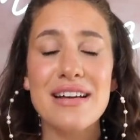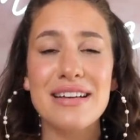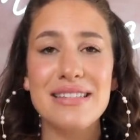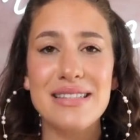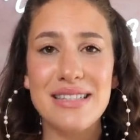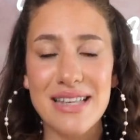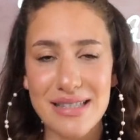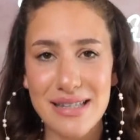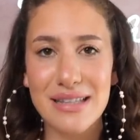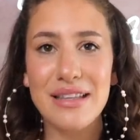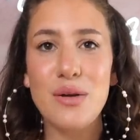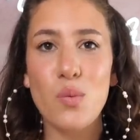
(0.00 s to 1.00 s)

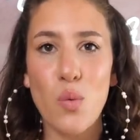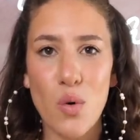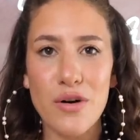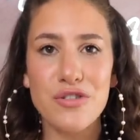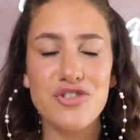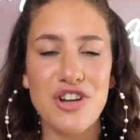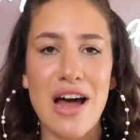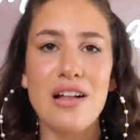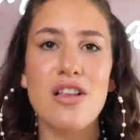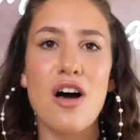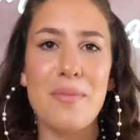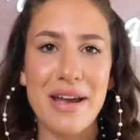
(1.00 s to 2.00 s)
consistently worn
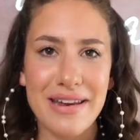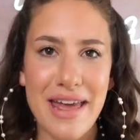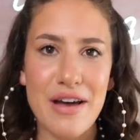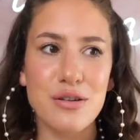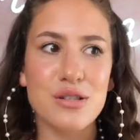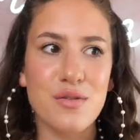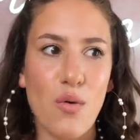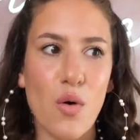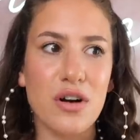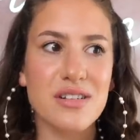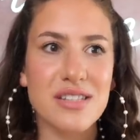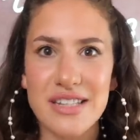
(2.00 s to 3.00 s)
gel on my nails
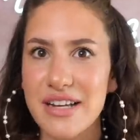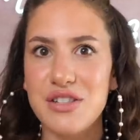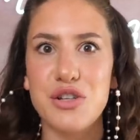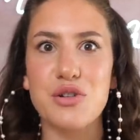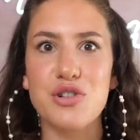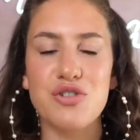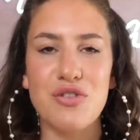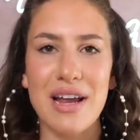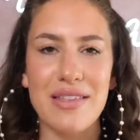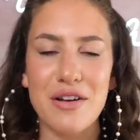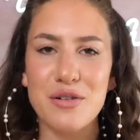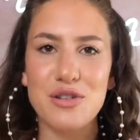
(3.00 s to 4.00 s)
for six years
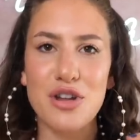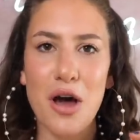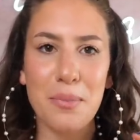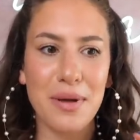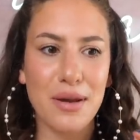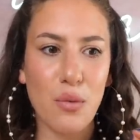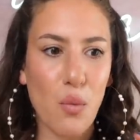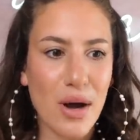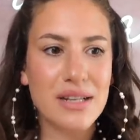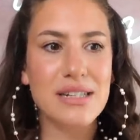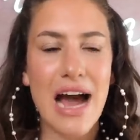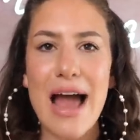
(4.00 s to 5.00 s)
straight. There has not been
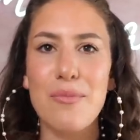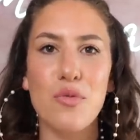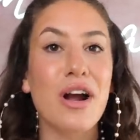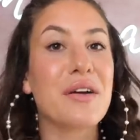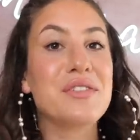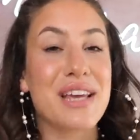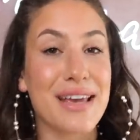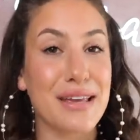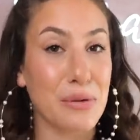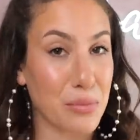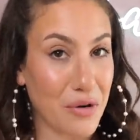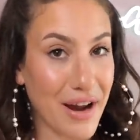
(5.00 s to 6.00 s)
one time where I've
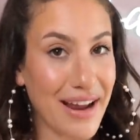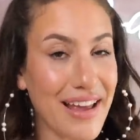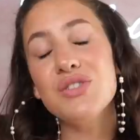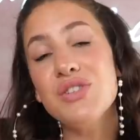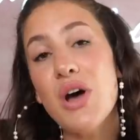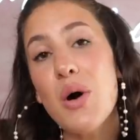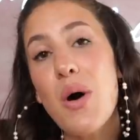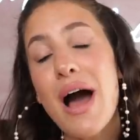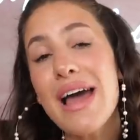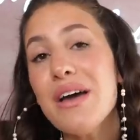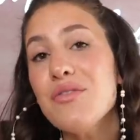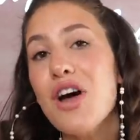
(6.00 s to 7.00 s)
taken a break. So
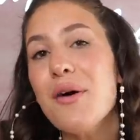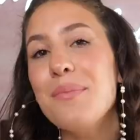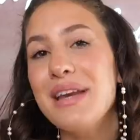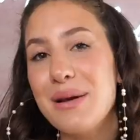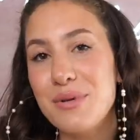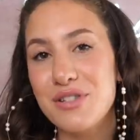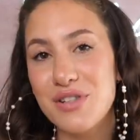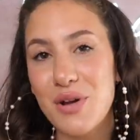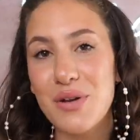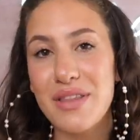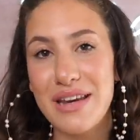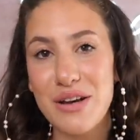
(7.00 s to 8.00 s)
I have not been able to go
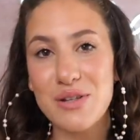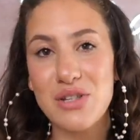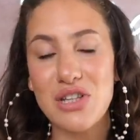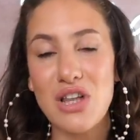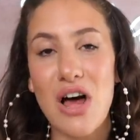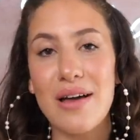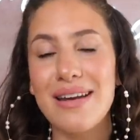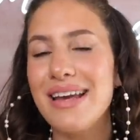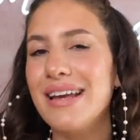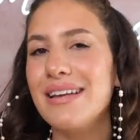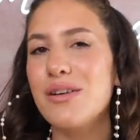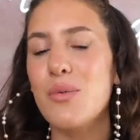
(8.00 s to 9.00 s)
to the nail salon
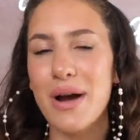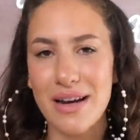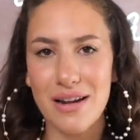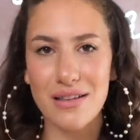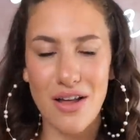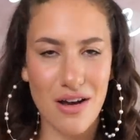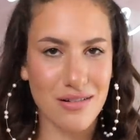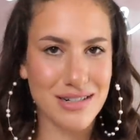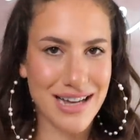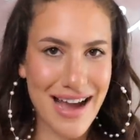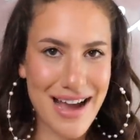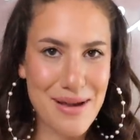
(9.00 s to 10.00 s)
in quite a long
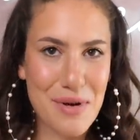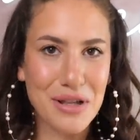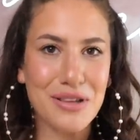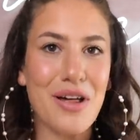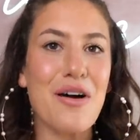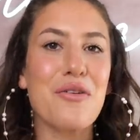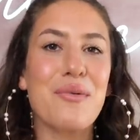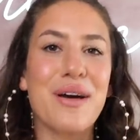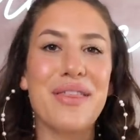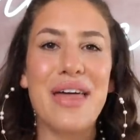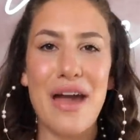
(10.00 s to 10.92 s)
time along with